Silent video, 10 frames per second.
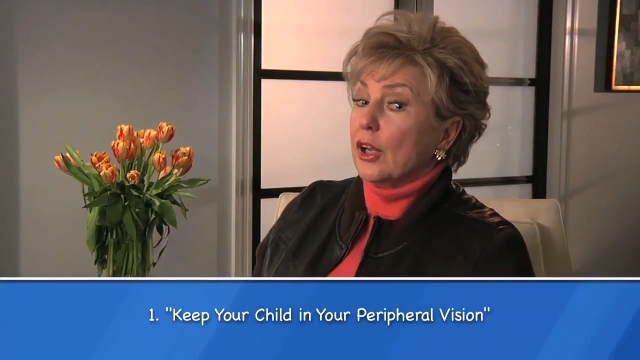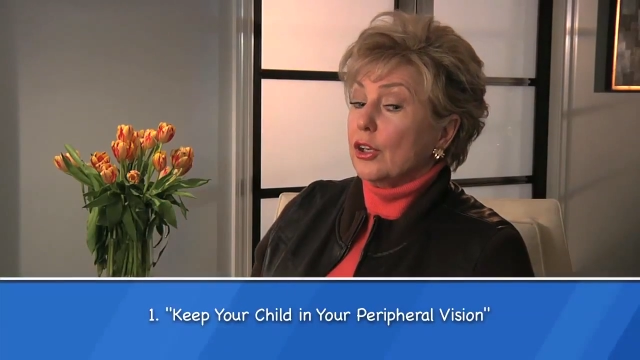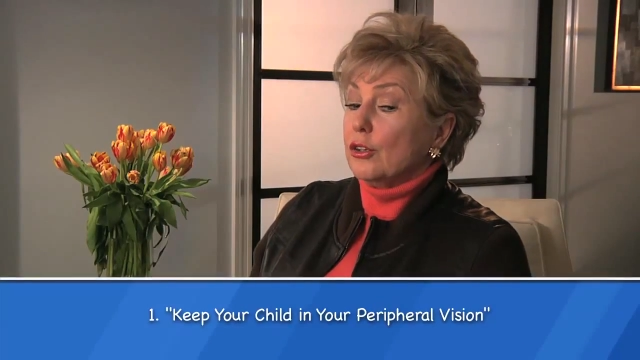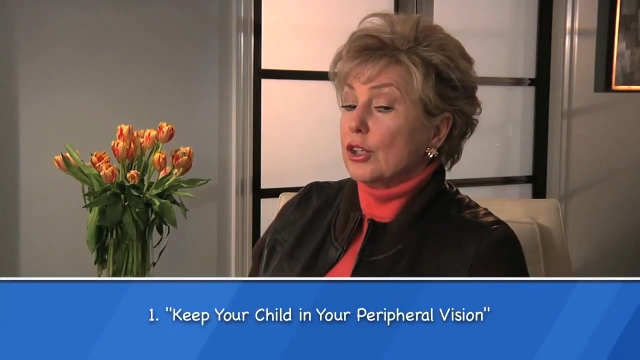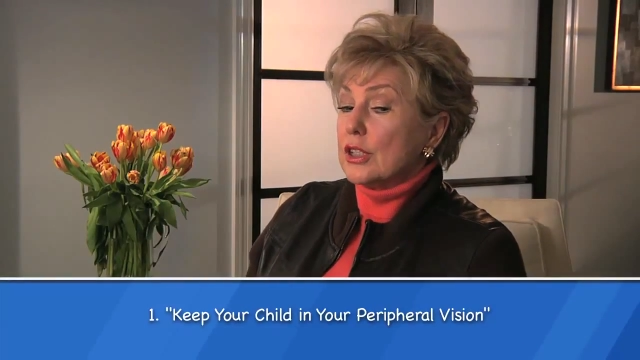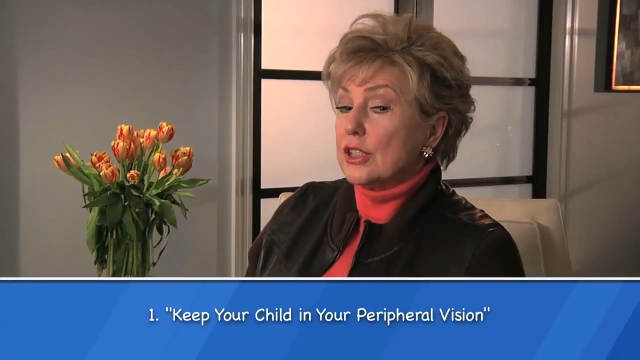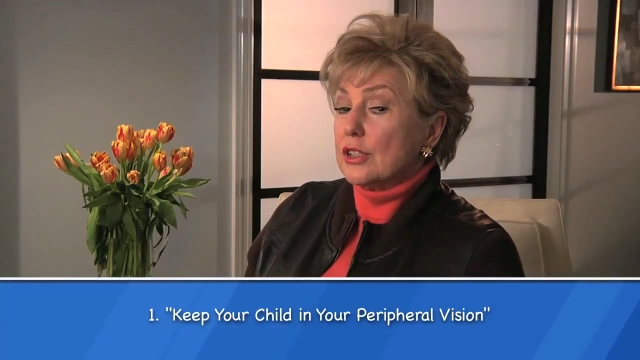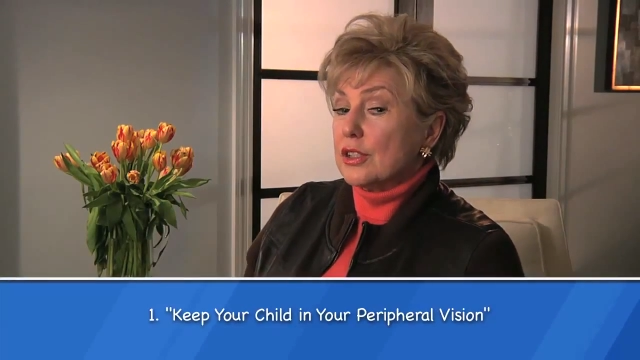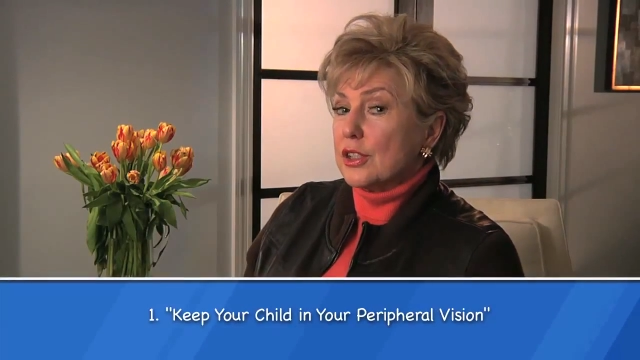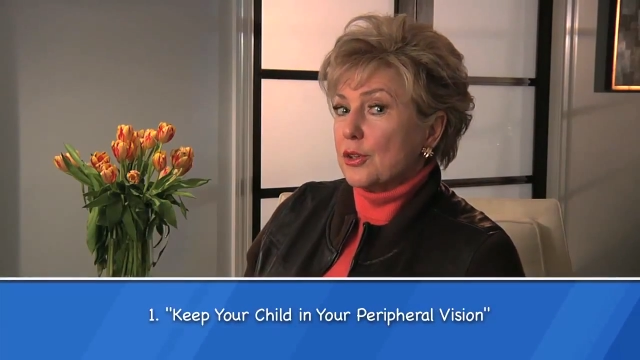you can
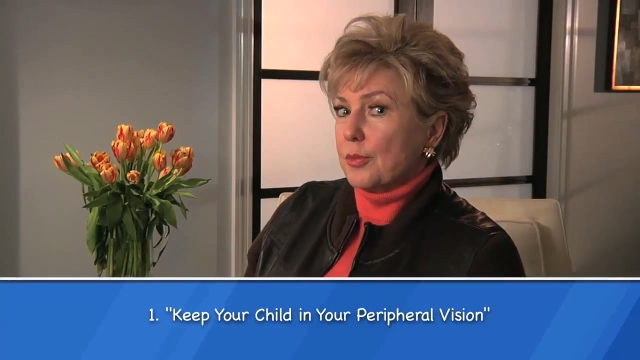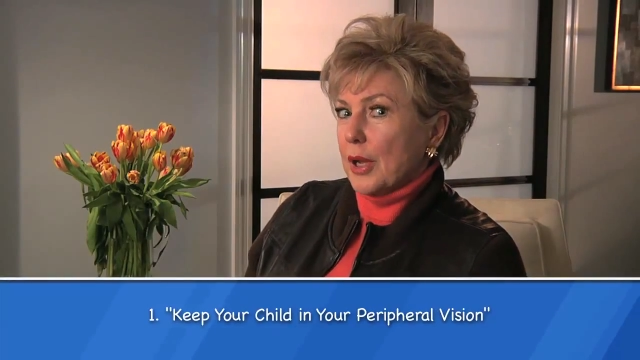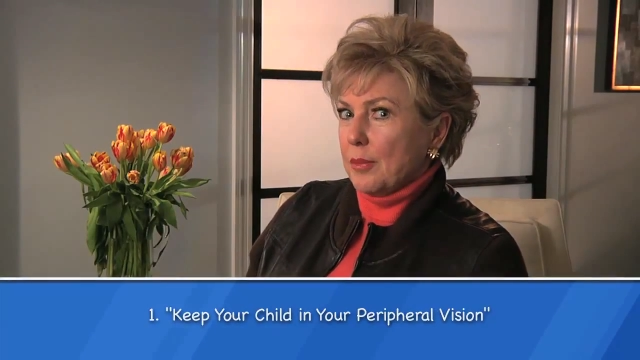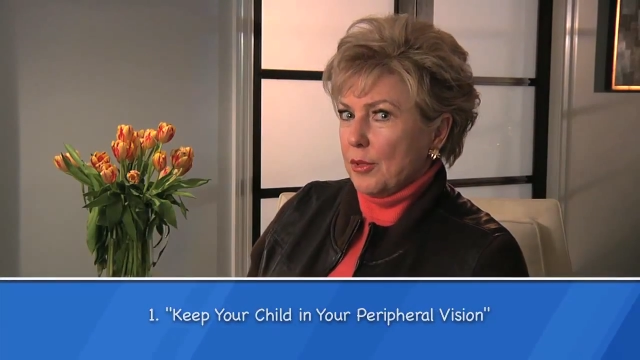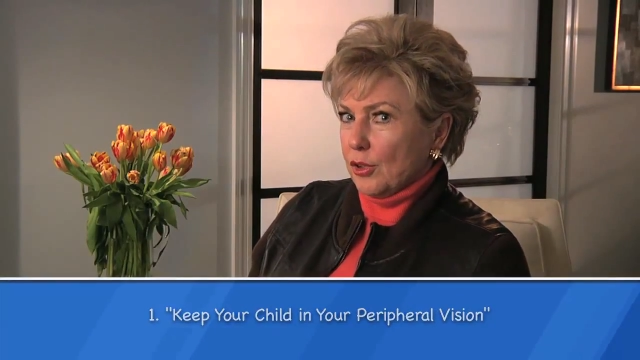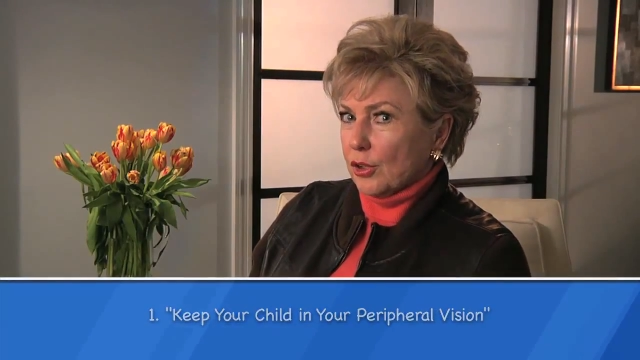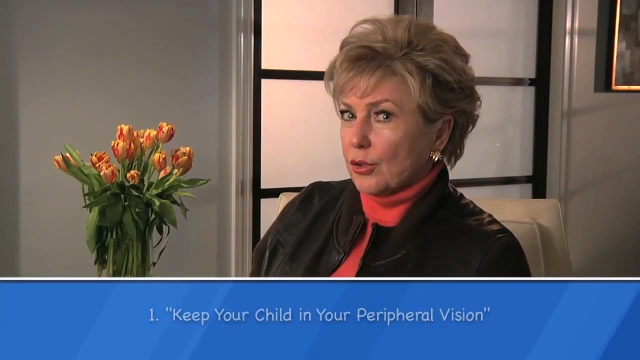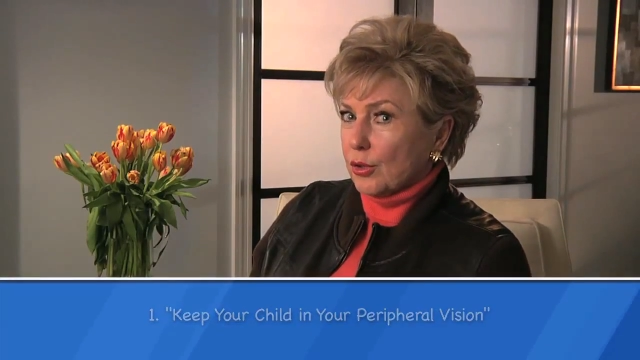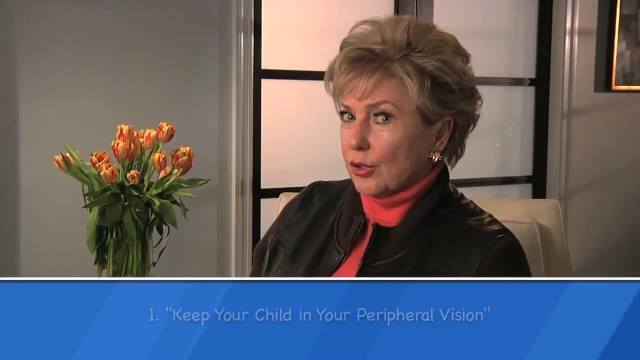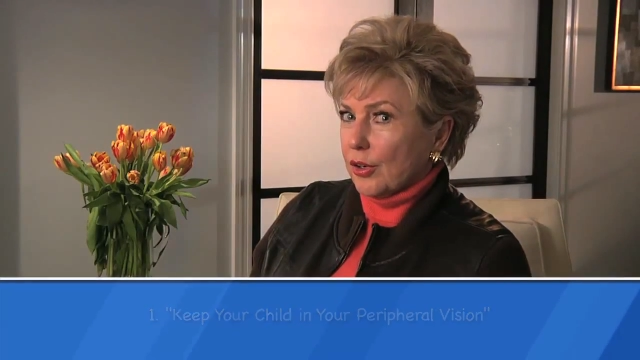still see your baby in the
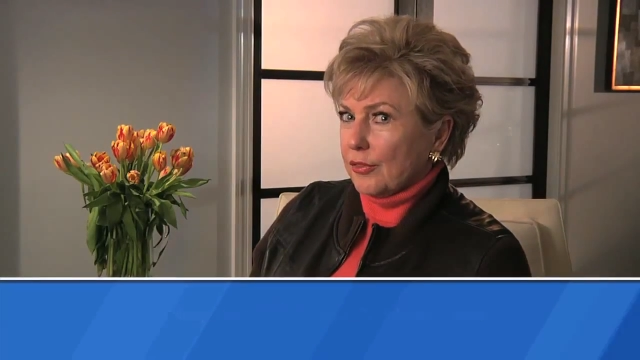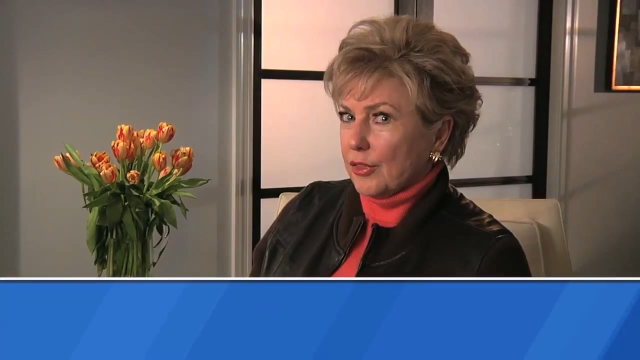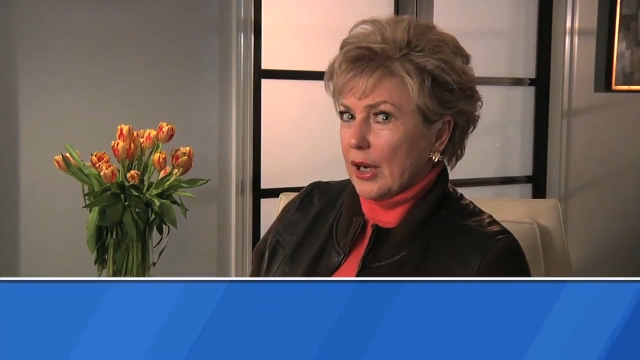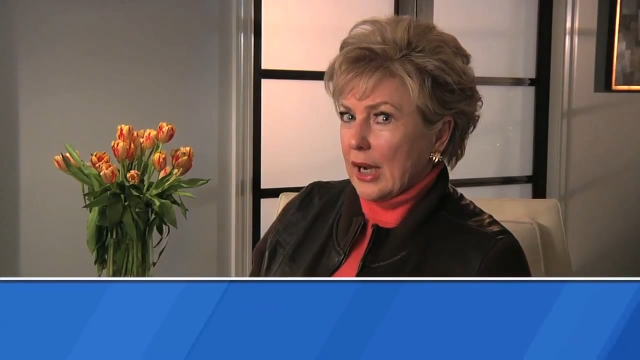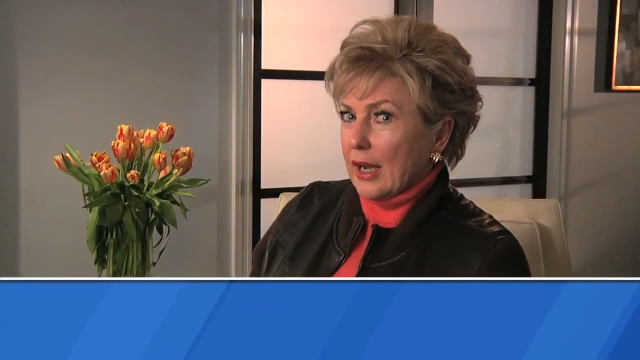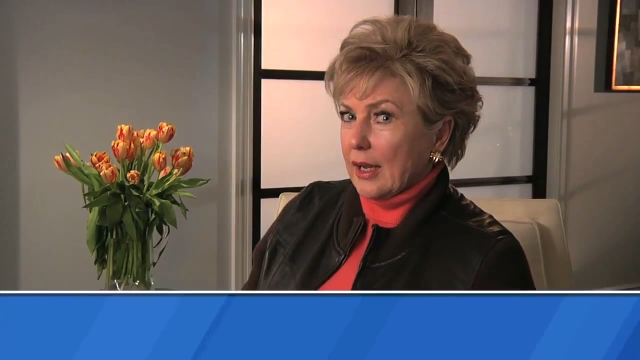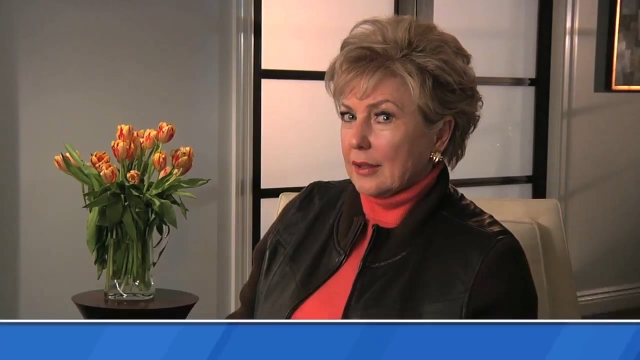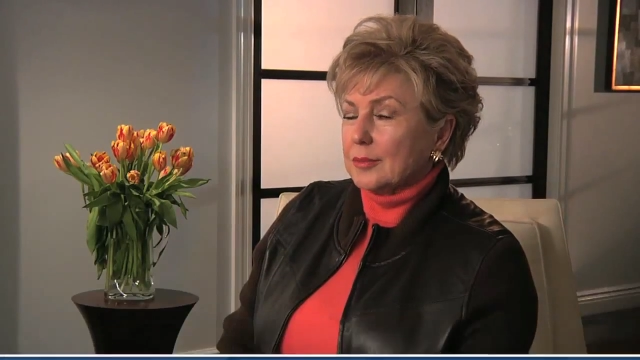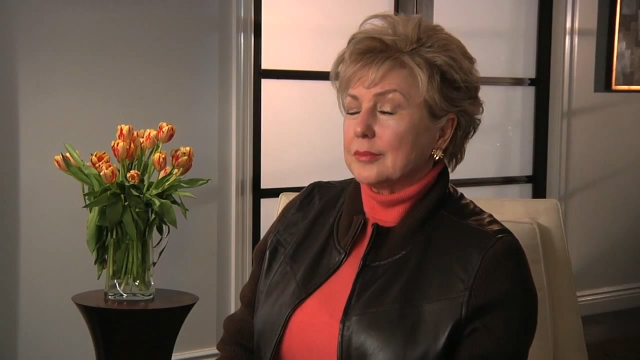corner of your eye.